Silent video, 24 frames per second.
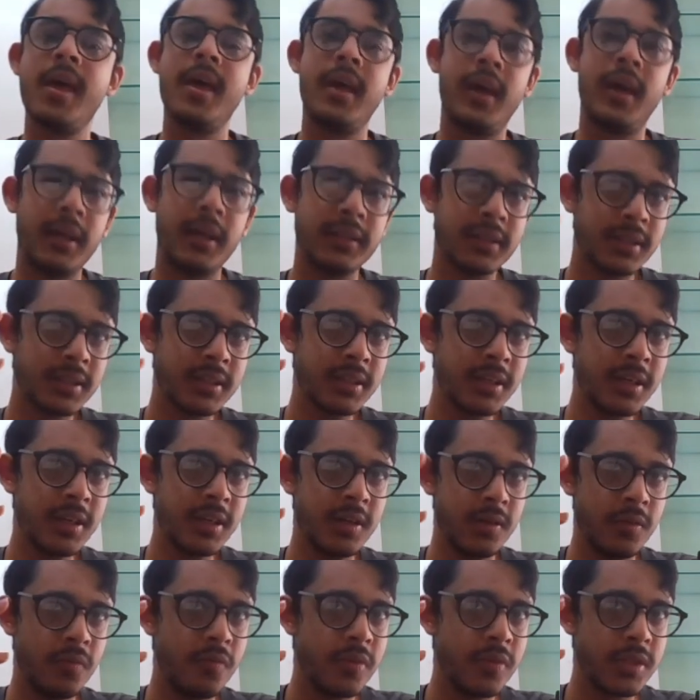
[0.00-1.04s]
And the
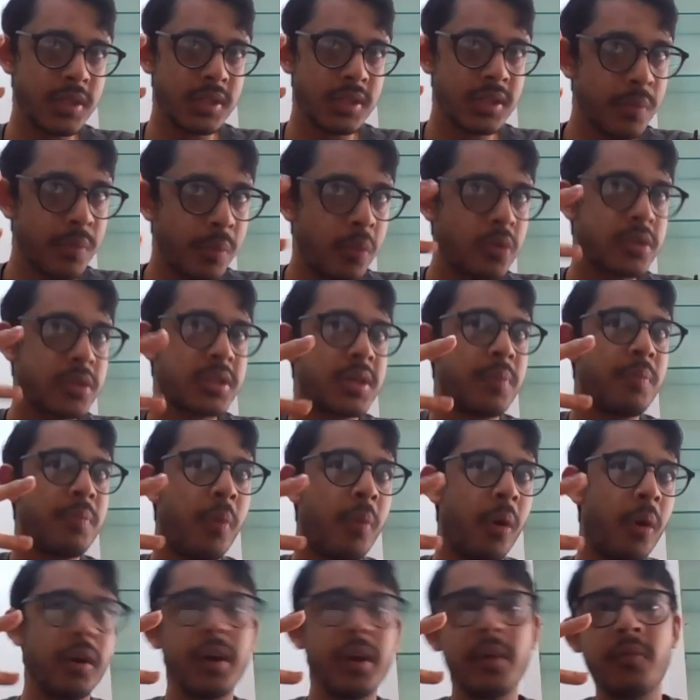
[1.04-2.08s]
third, which is the most
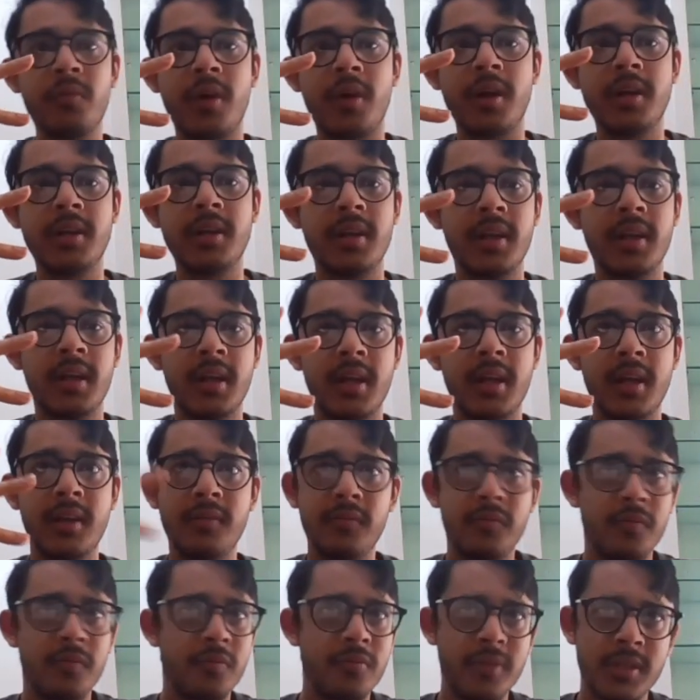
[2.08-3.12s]
important one
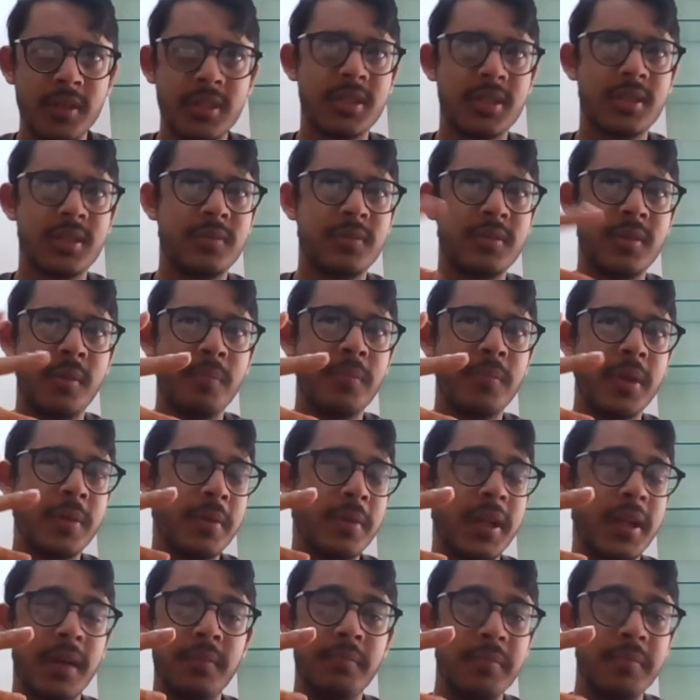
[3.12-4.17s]
and which some
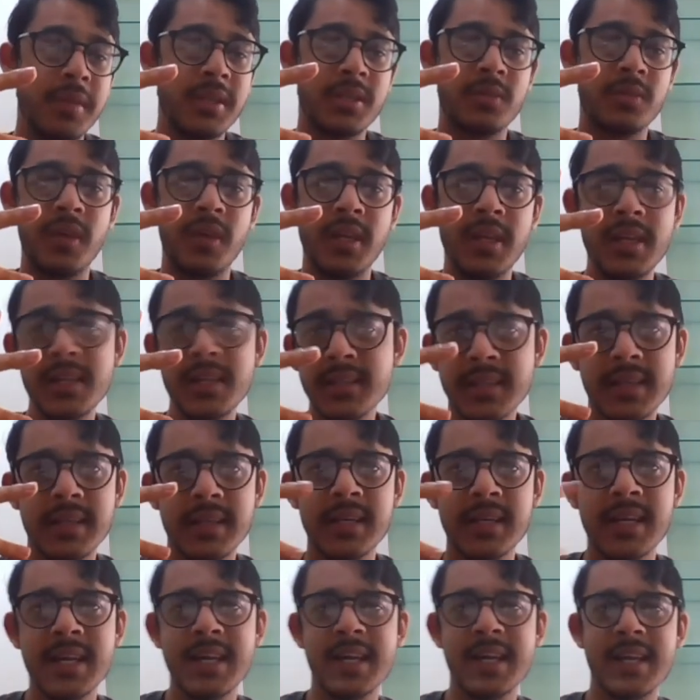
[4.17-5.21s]
people can miss very
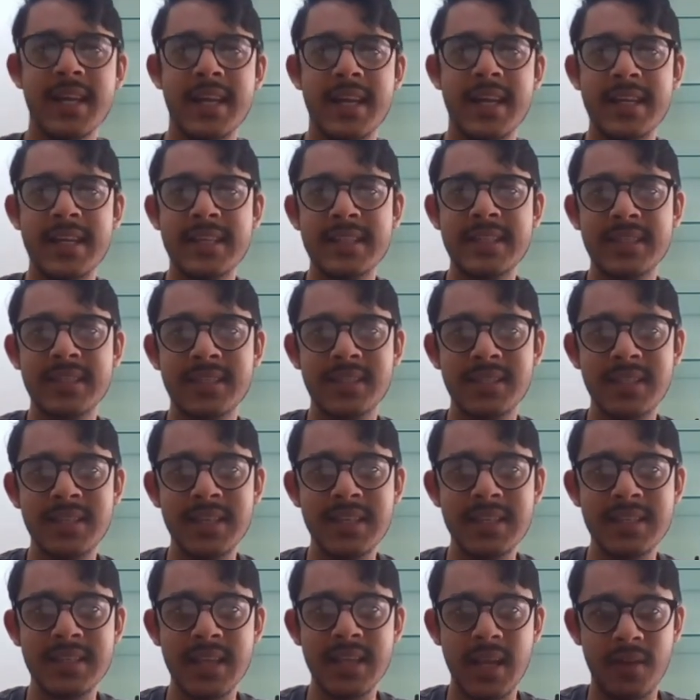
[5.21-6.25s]
easily, is
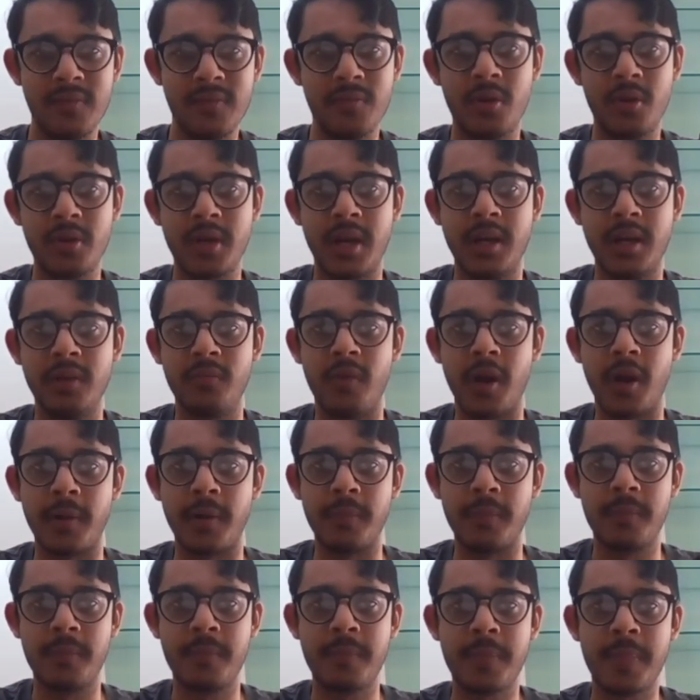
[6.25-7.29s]
the self.end one.
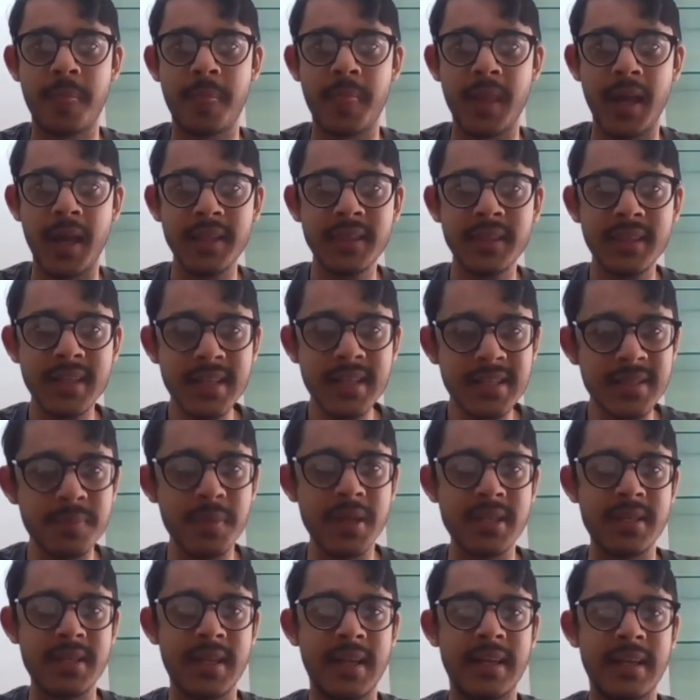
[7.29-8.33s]
And this
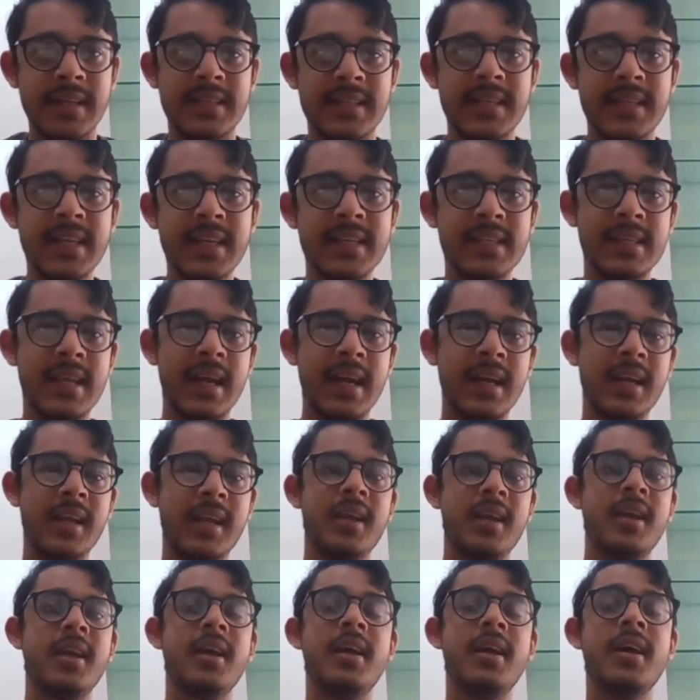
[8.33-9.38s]
basically says that
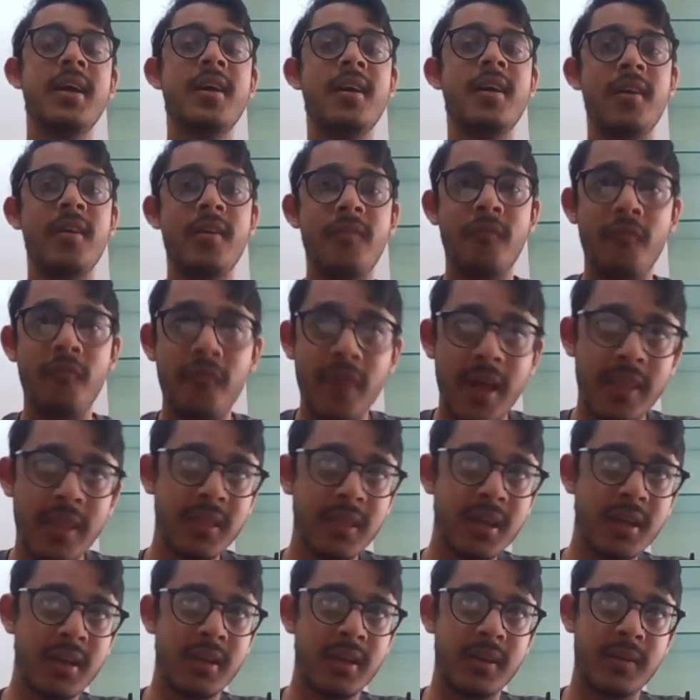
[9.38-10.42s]

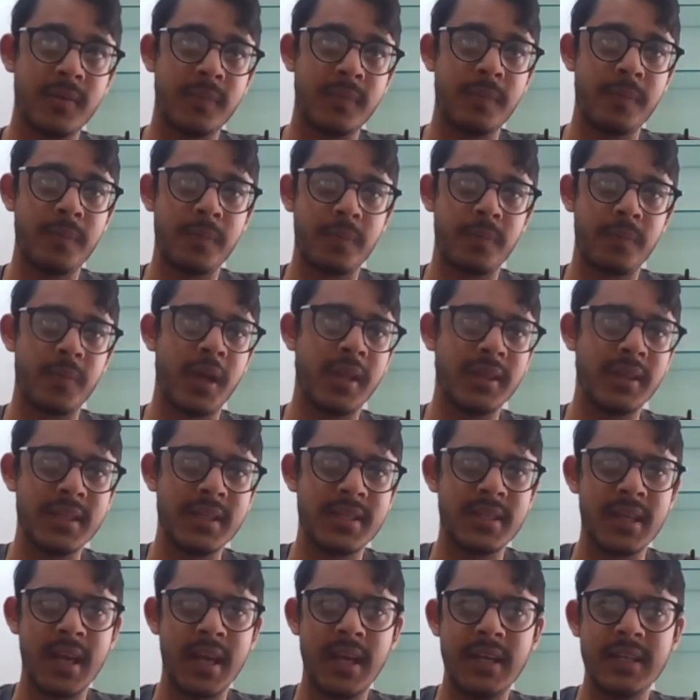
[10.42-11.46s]
whether, and
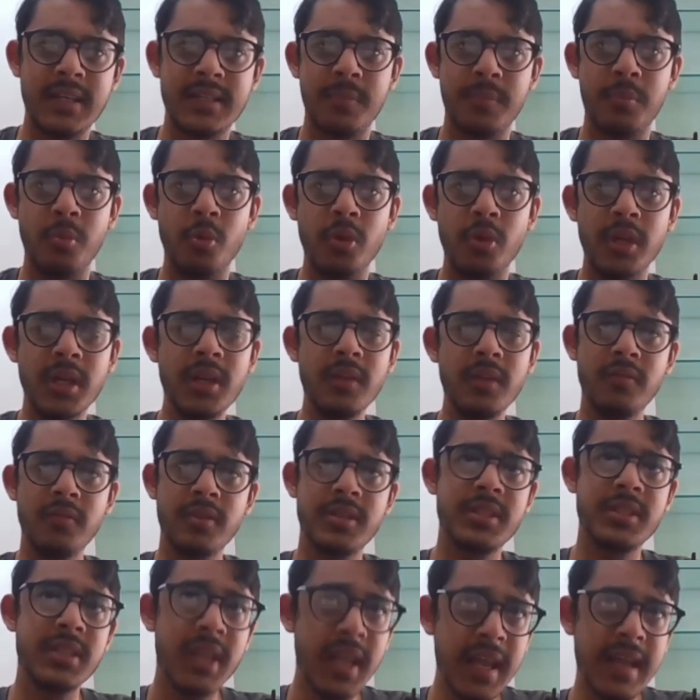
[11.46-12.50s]
this end is a boolean,
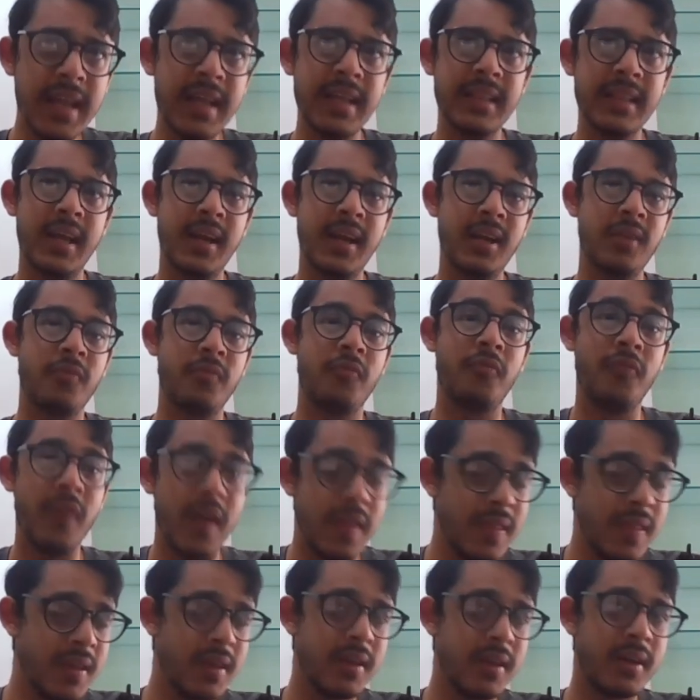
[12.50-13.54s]
saying that
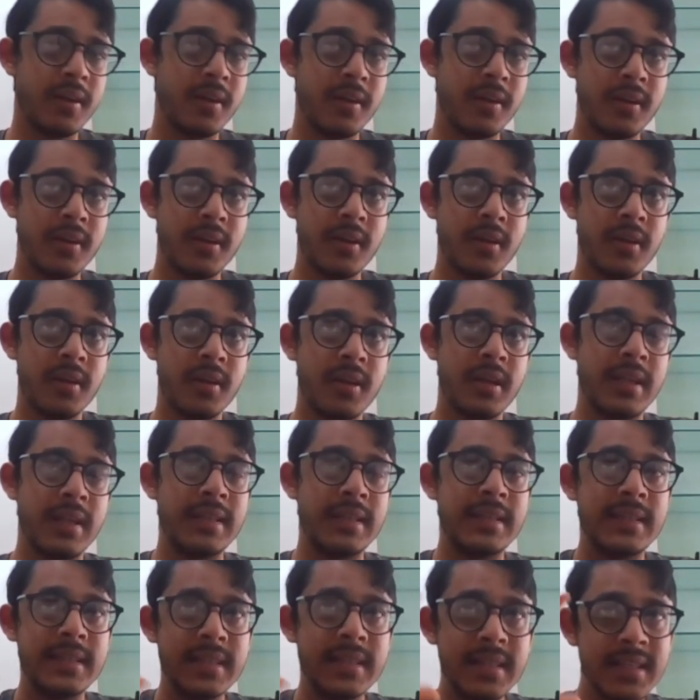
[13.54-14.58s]
whether
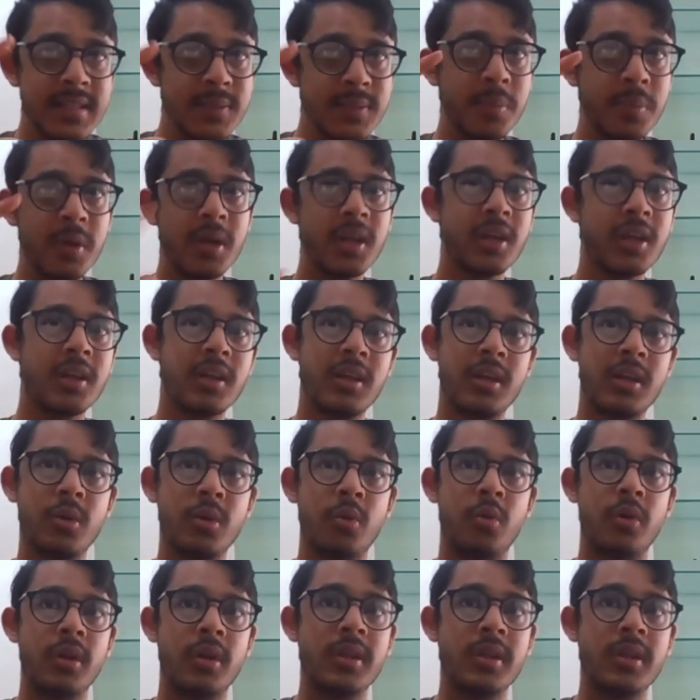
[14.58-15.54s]
this particular node,